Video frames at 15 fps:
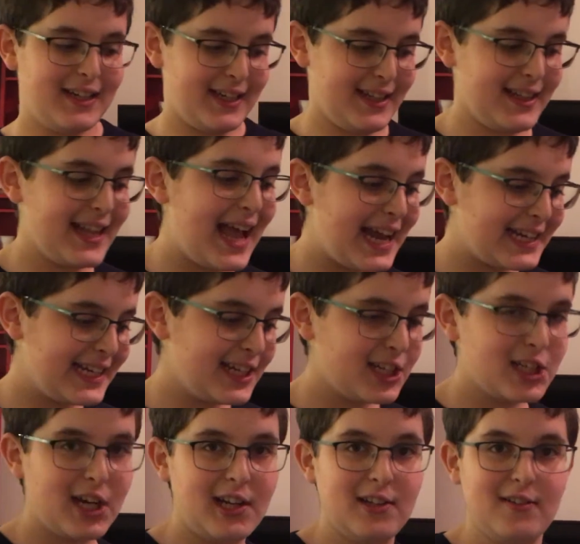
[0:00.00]
and lacking
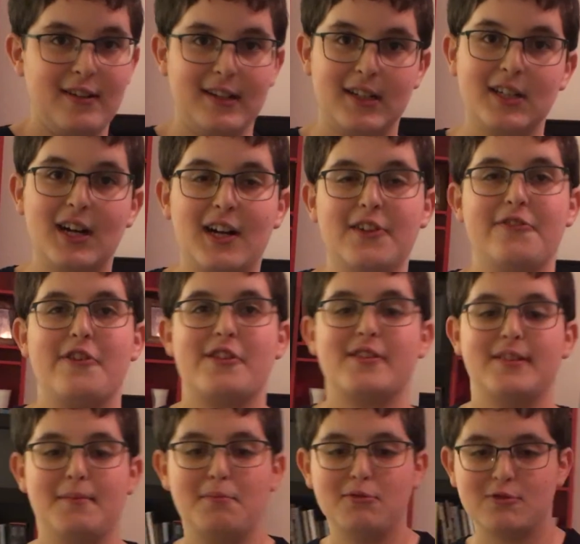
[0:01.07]
color in contrast to
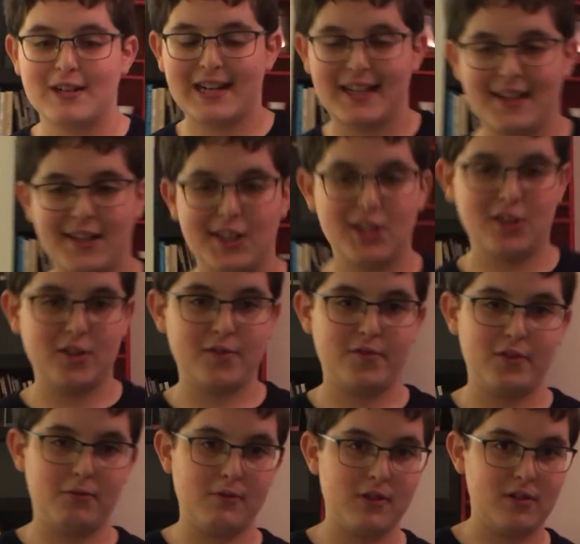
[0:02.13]
the bright and
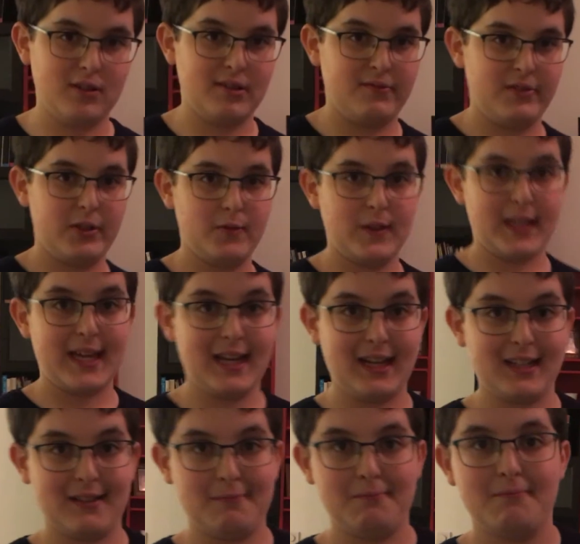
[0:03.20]
colorful world of
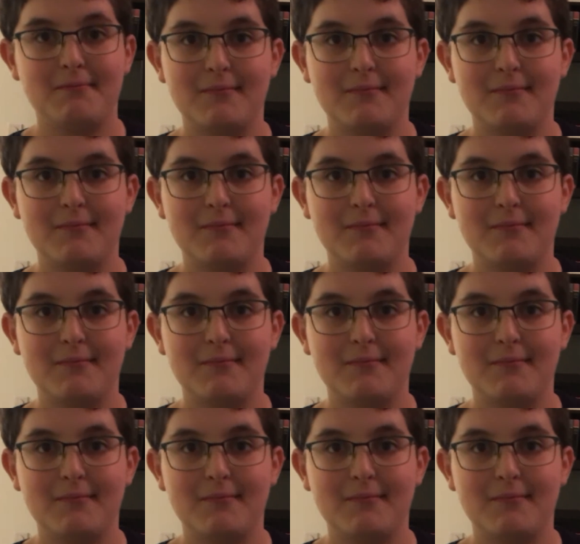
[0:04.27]
Unikingdom.